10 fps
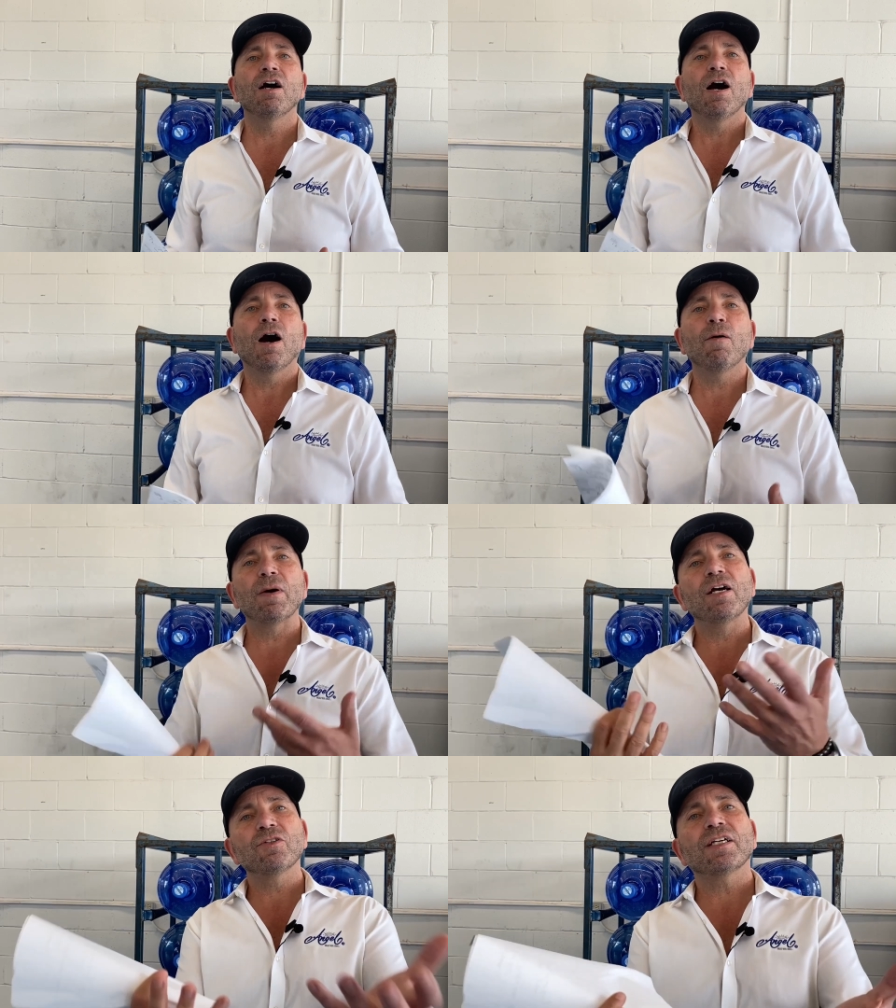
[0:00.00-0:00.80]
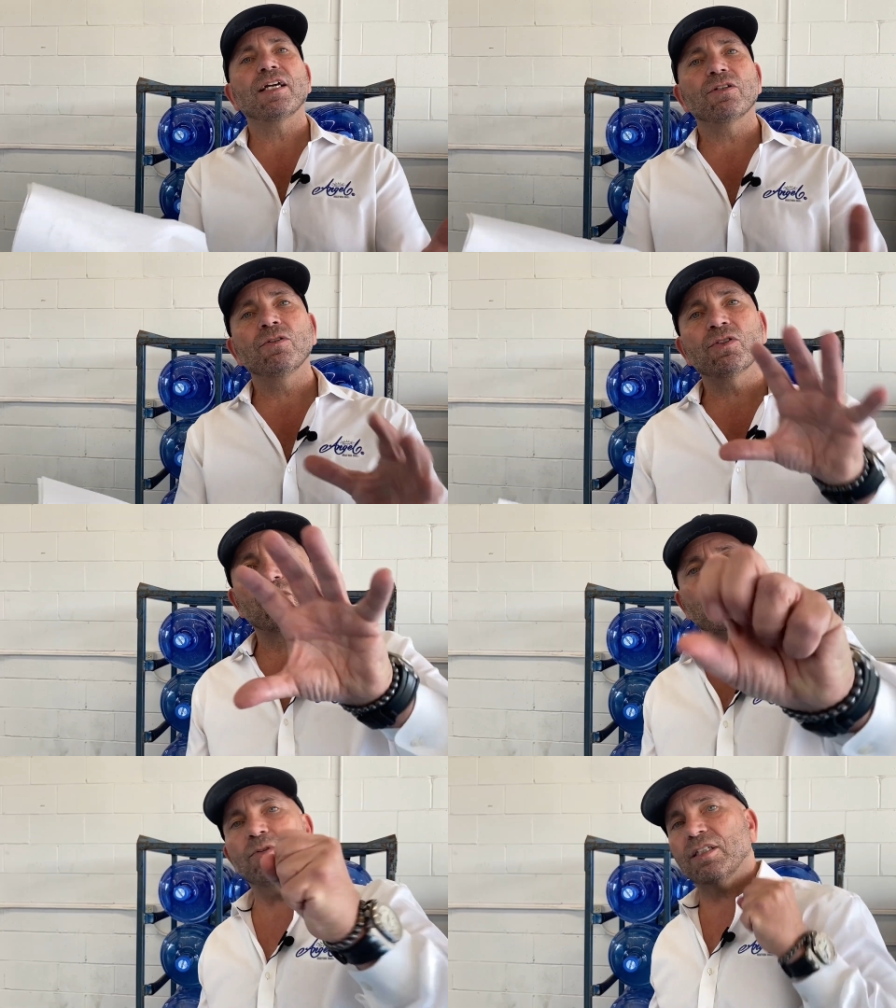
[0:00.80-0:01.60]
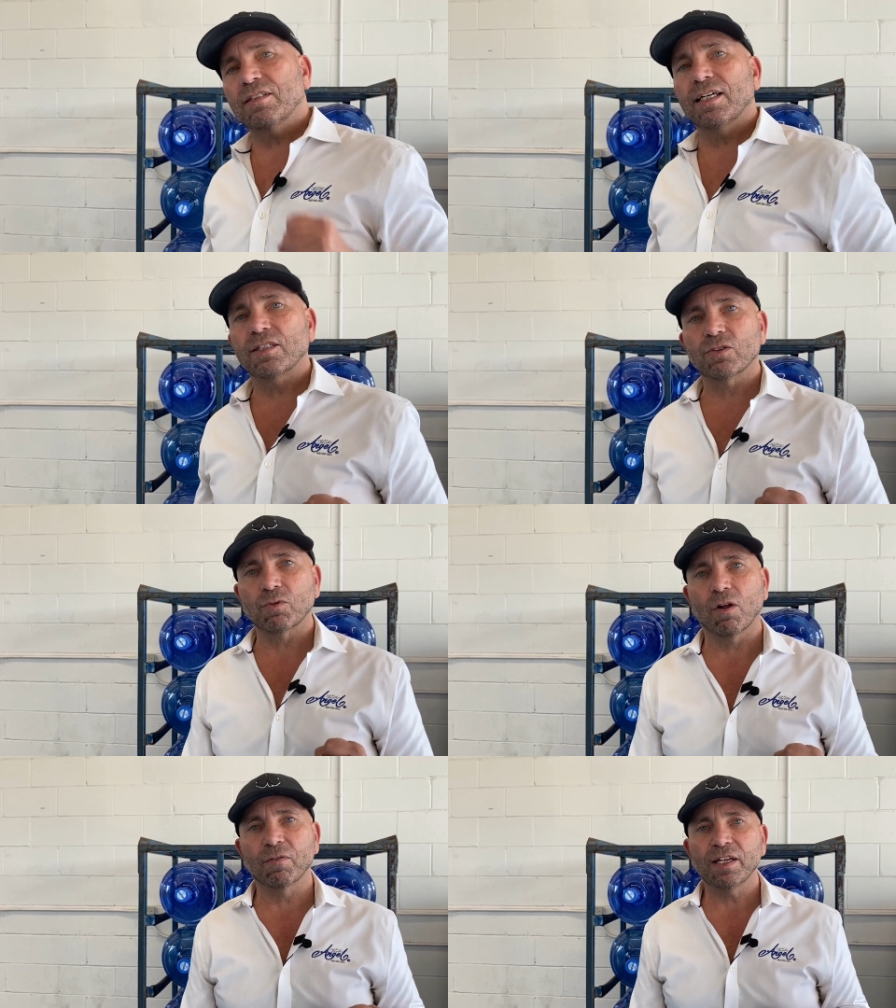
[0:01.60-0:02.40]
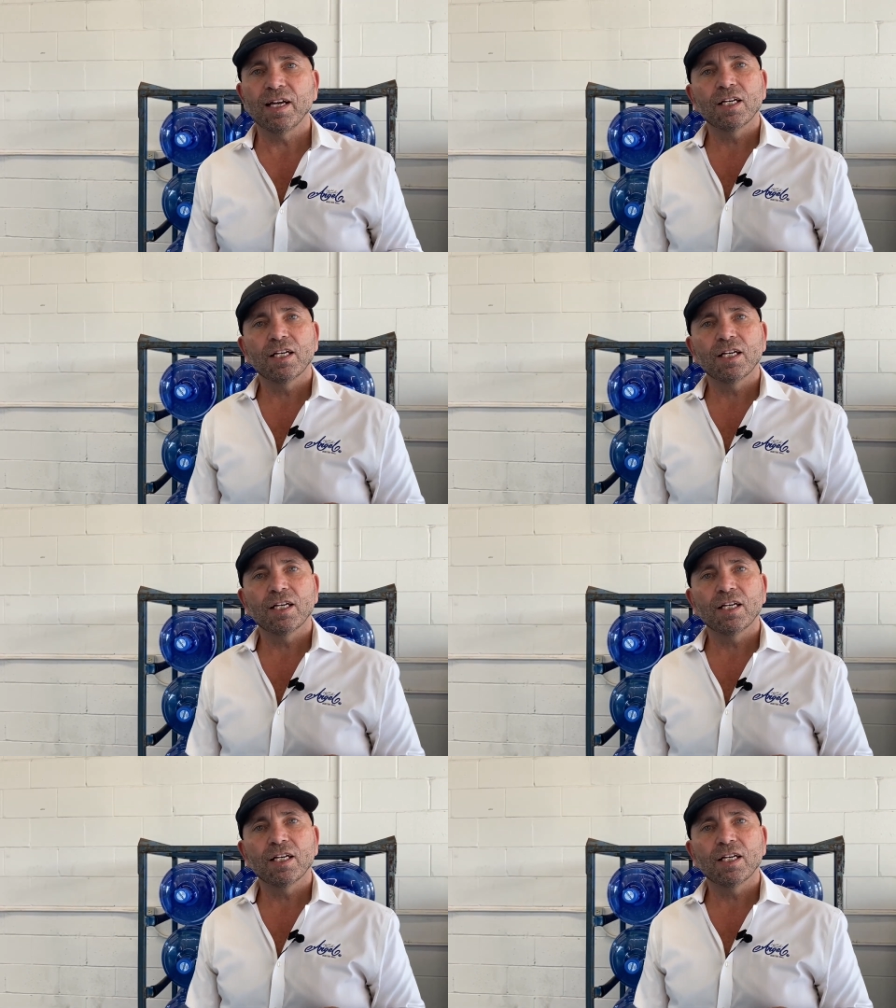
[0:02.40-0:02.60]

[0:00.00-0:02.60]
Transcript: help educate you so you can take control of it.